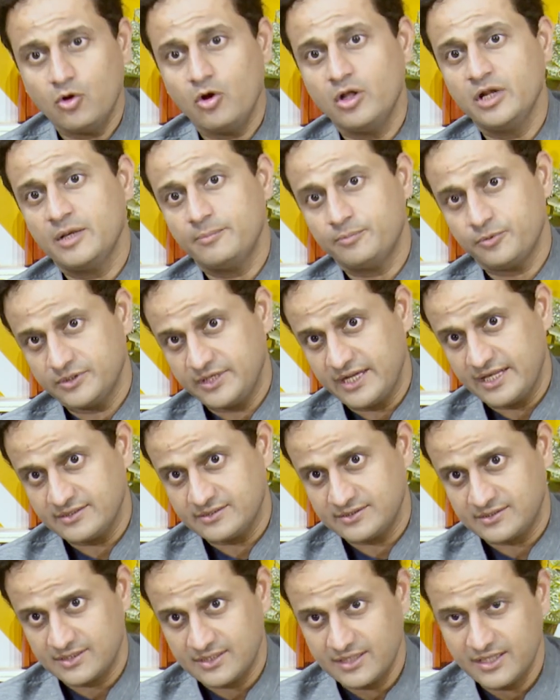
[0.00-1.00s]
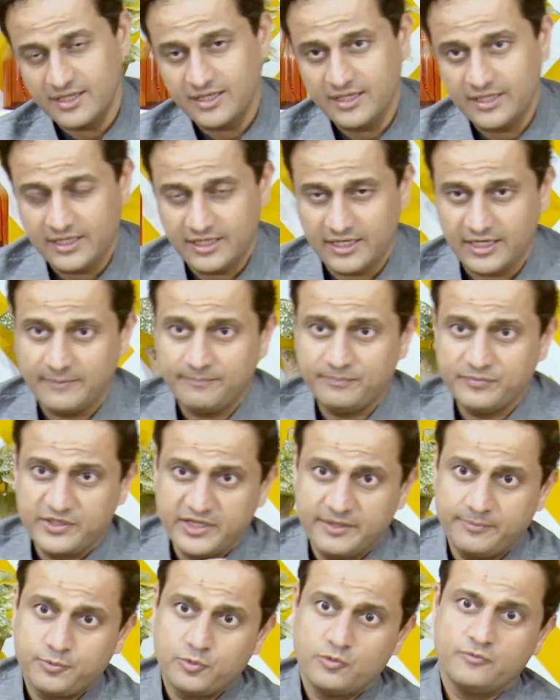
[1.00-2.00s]
all our protests, they
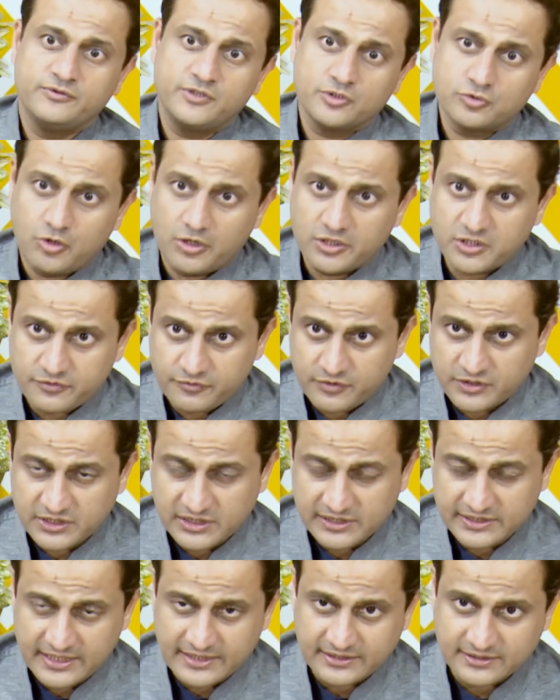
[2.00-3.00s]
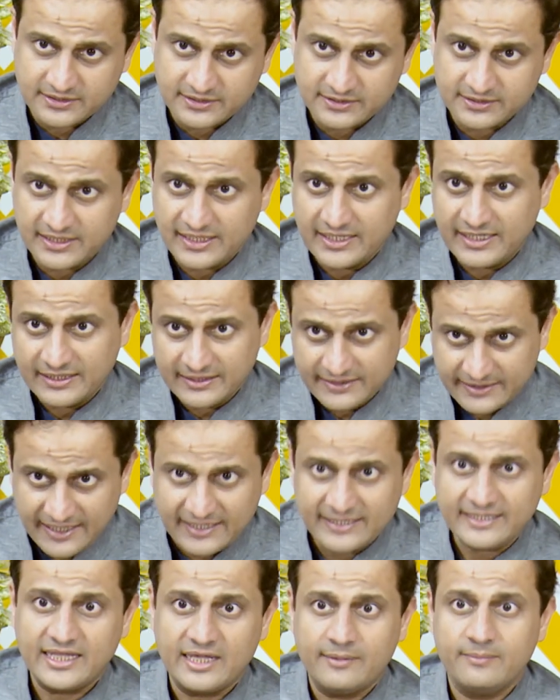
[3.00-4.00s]
approved this controversial census.
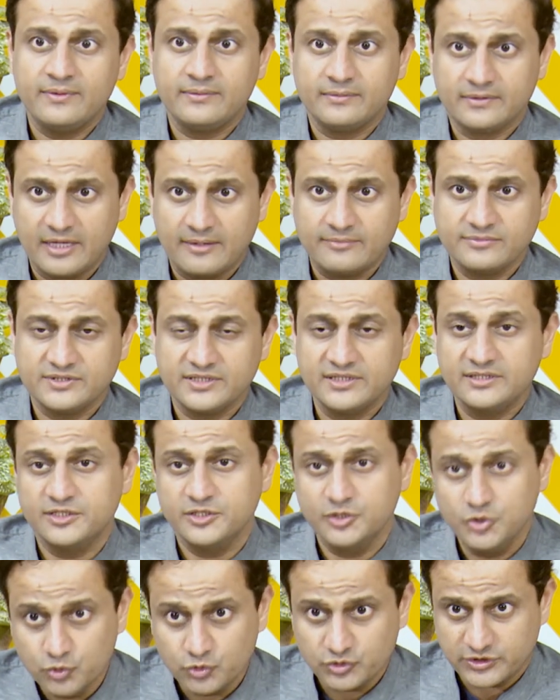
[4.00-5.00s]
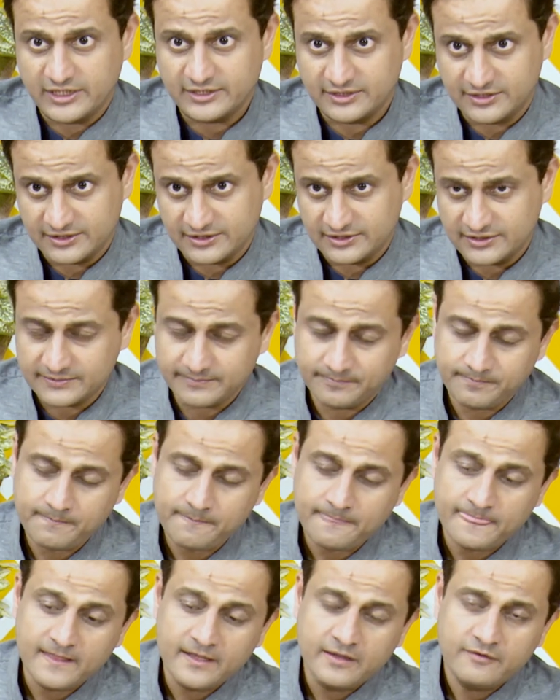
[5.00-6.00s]
Then comes in the new census.
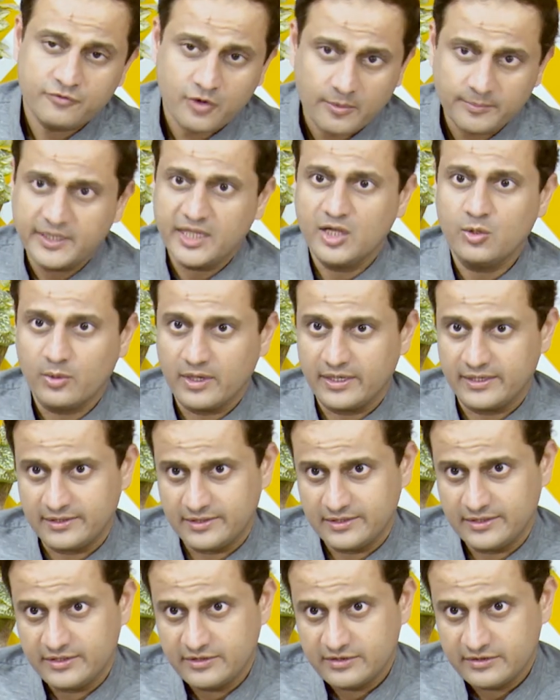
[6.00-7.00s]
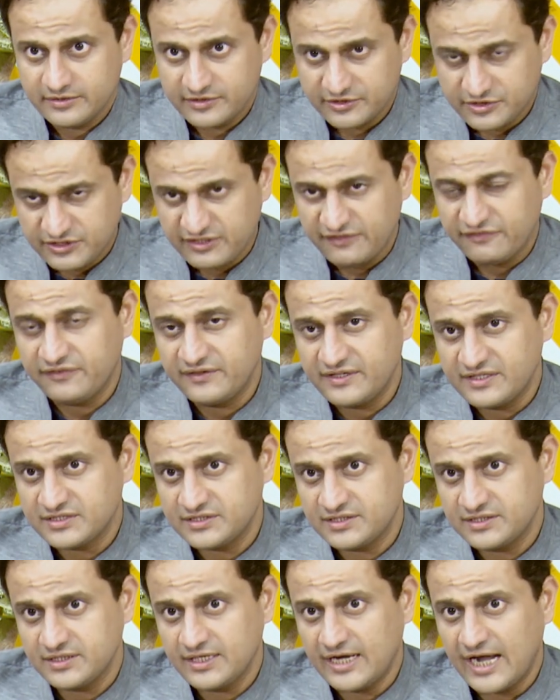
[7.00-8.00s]
From day one, the Chief
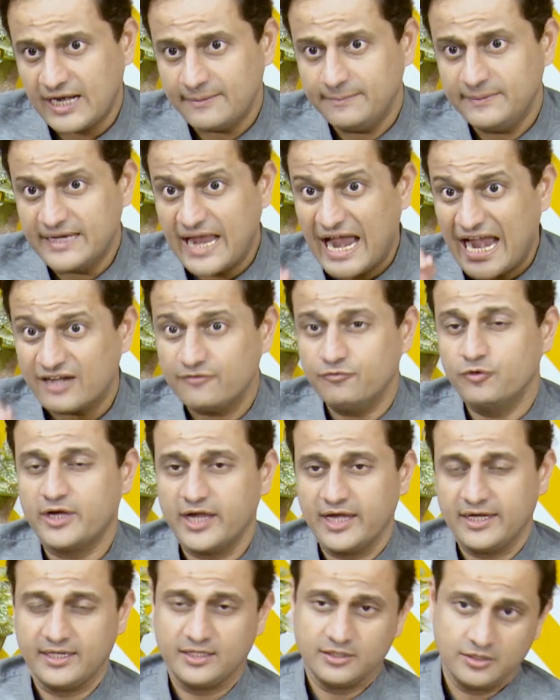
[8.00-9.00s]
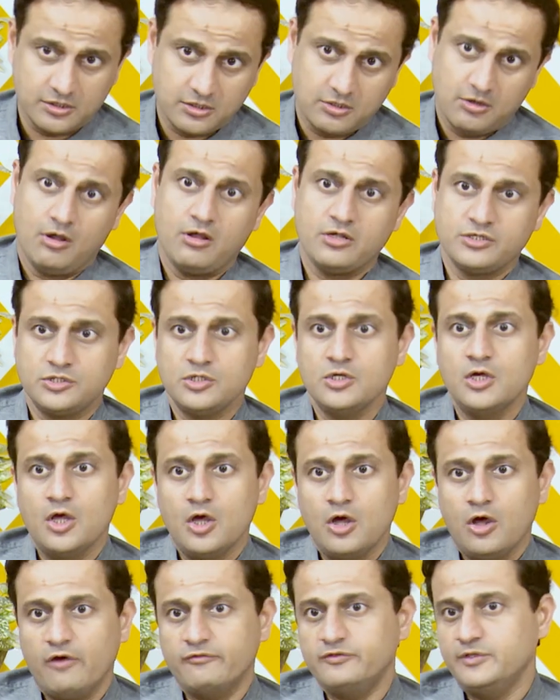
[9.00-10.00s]
Minister had been advocating the cause
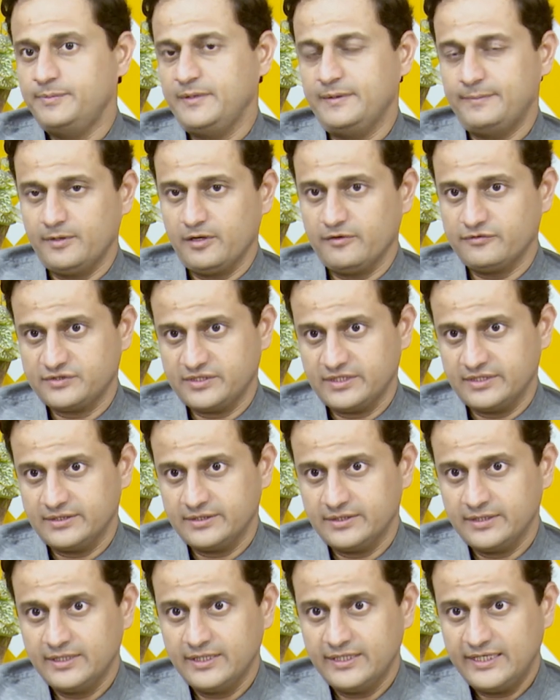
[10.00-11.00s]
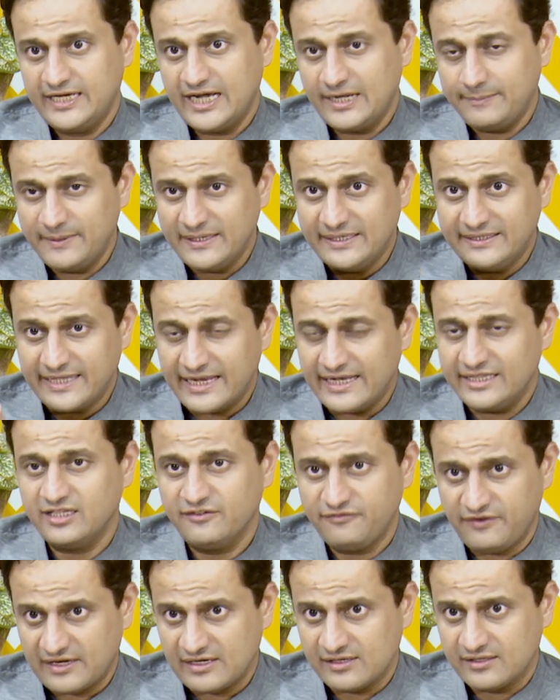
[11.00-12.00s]
of the people of Sindh. He had been telling the
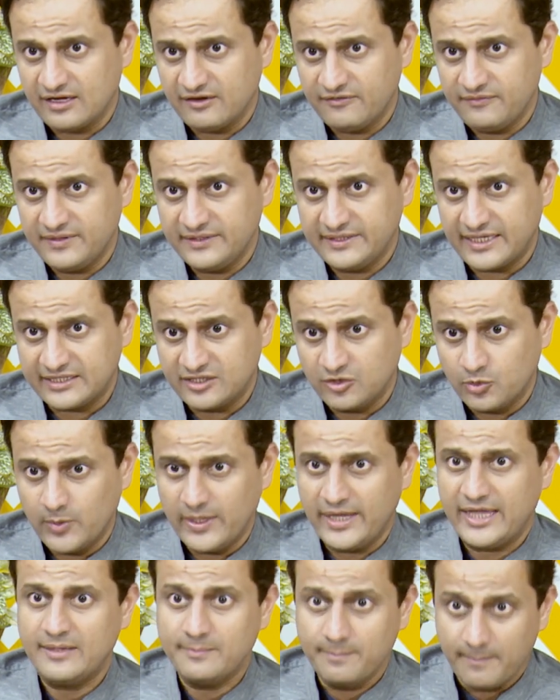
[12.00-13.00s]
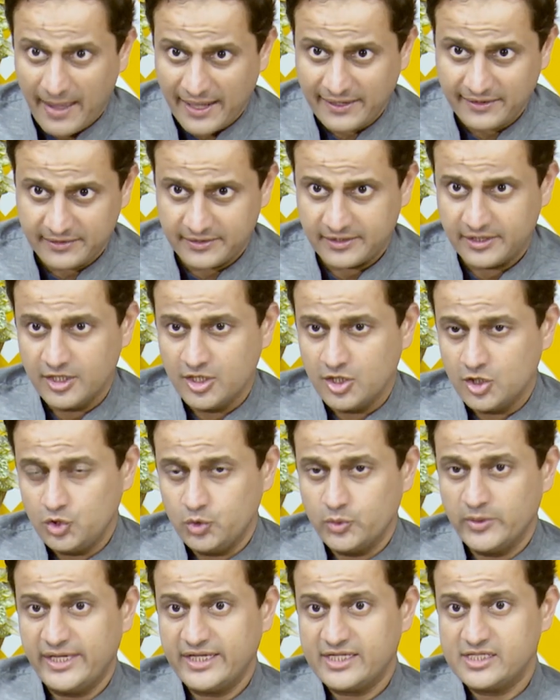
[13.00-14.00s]
federal government that the way and manner
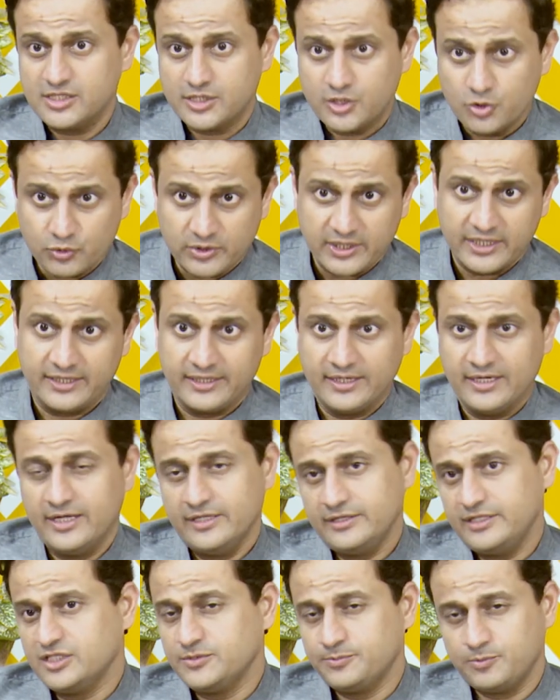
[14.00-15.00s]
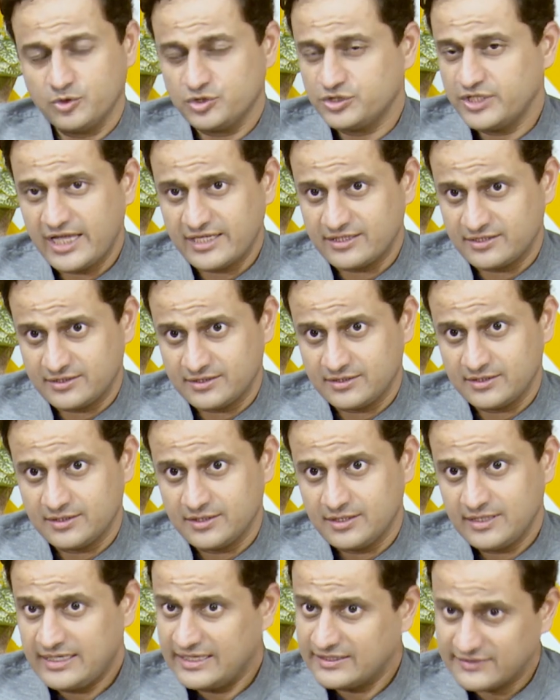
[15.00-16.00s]
you are executing this process
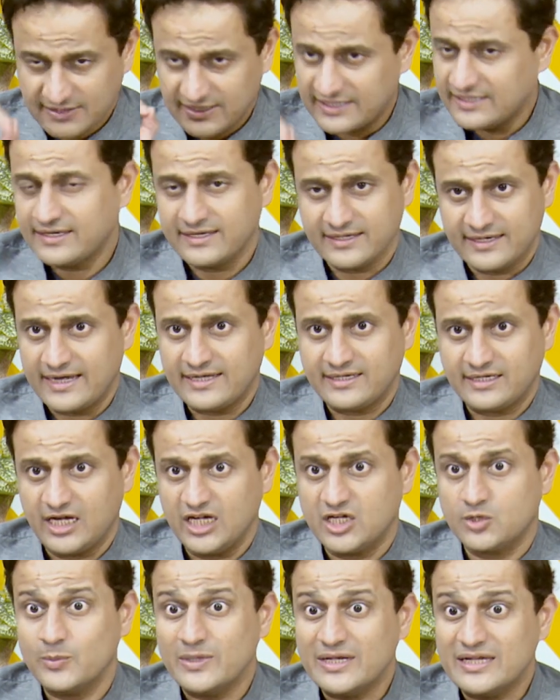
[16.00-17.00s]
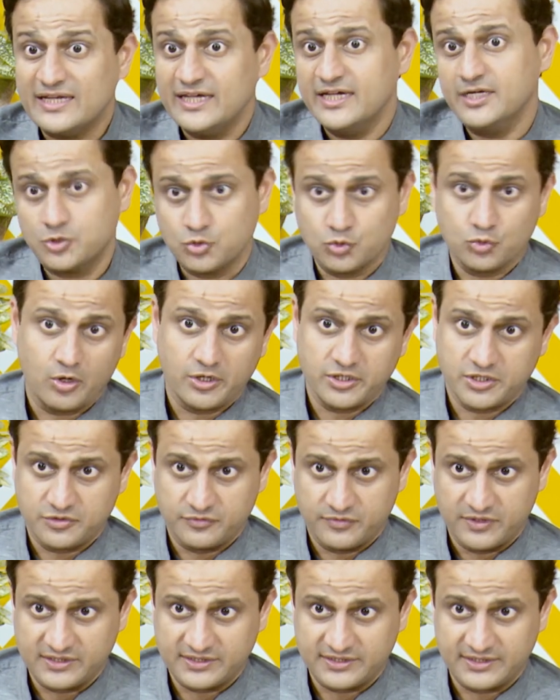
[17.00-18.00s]
is incorrect, it will lead to
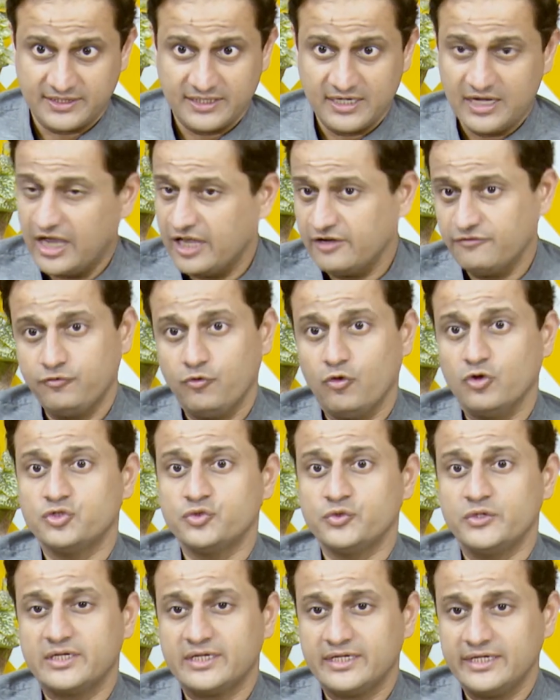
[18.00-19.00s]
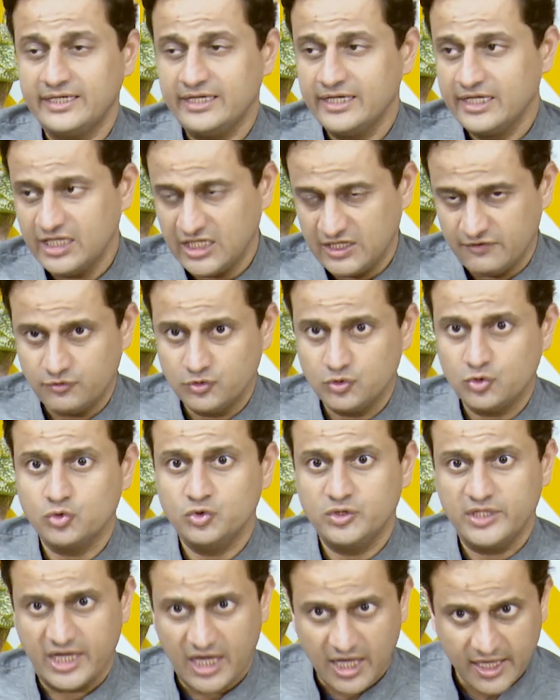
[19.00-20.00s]
controversy. Unfortunately, even though
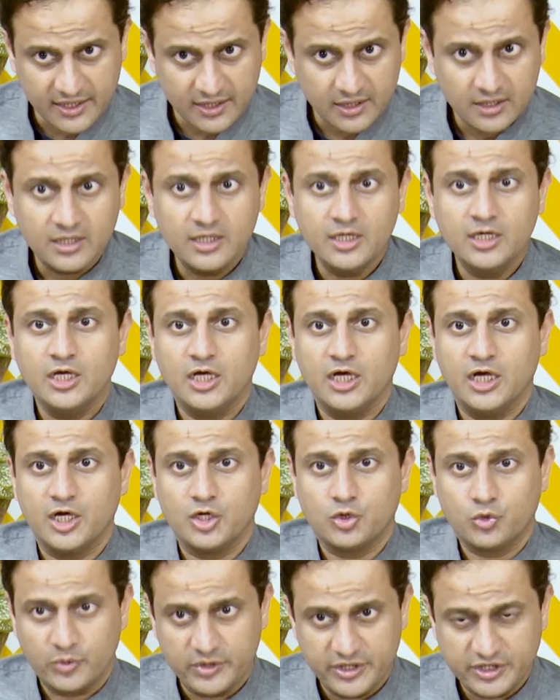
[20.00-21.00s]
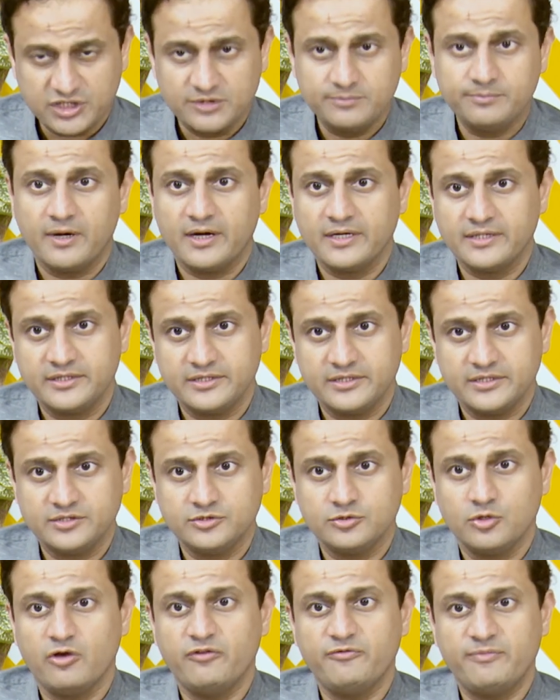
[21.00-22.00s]
they are coalition
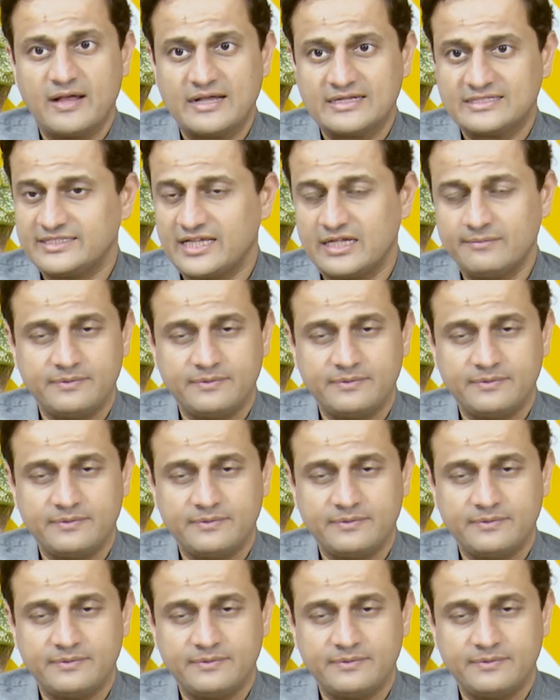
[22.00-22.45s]
partners of Pakistan